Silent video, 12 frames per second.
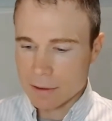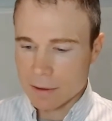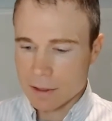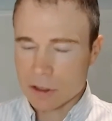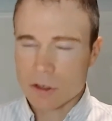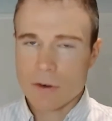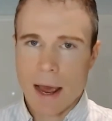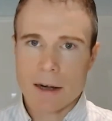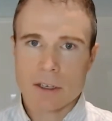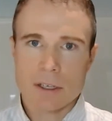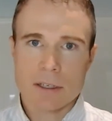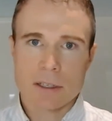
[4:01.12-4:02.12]
the
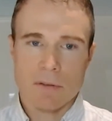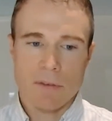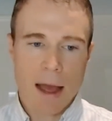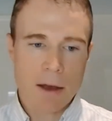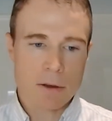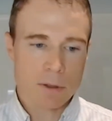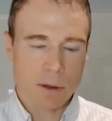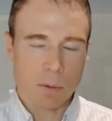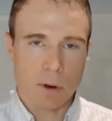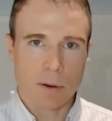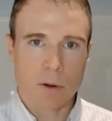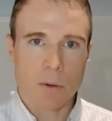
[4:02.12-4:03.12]
strategies, the values that
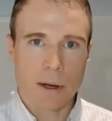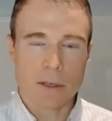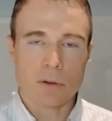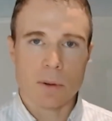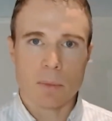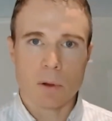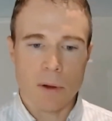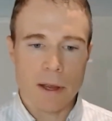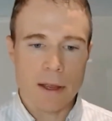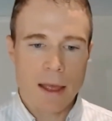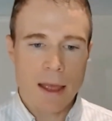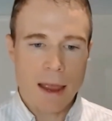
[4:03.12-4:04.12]
we're going to
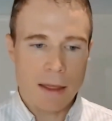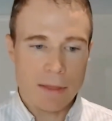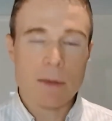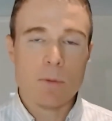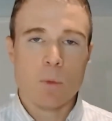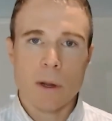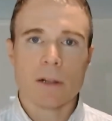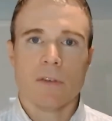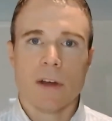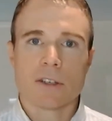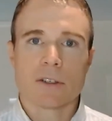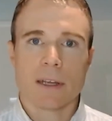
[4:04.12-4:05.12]
employ, and they will
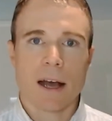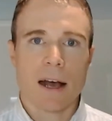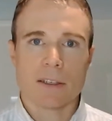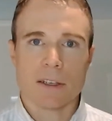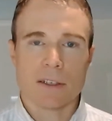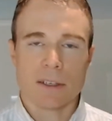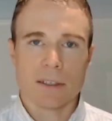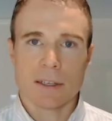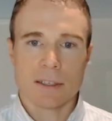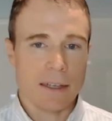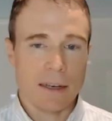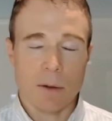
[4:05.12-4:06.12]
eventually cause us to
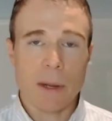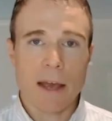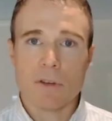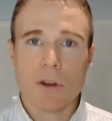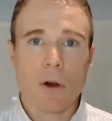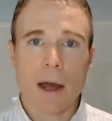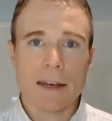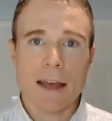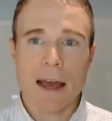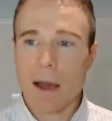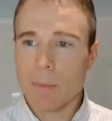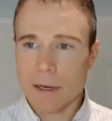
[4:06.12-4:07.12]
succeed. And we have no
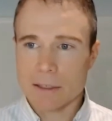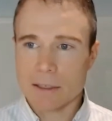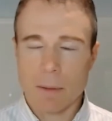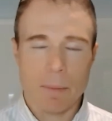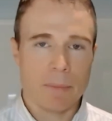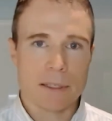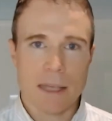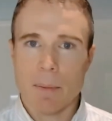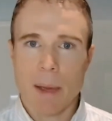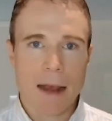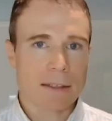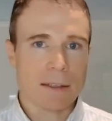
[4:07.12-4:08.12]
idea how many
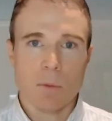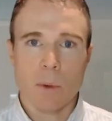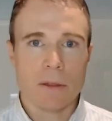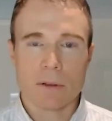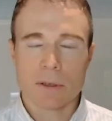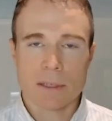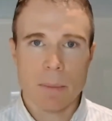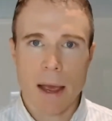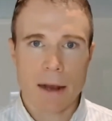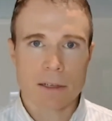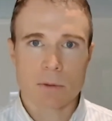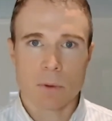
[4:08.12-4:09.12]
setbacks and when those
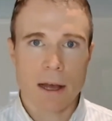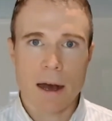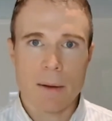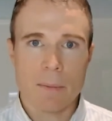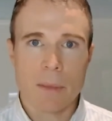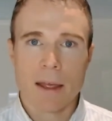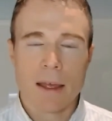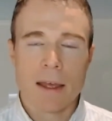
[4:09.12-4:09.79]
setbacks will come.